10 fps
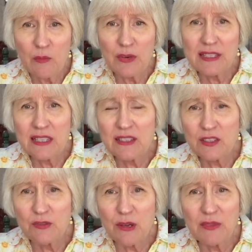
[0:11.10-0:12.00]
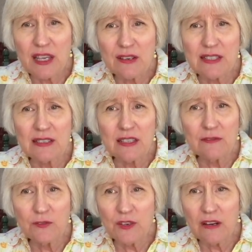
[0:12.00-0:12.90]
President Trump cares little
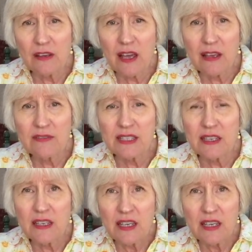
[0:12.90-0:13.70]
for our lives.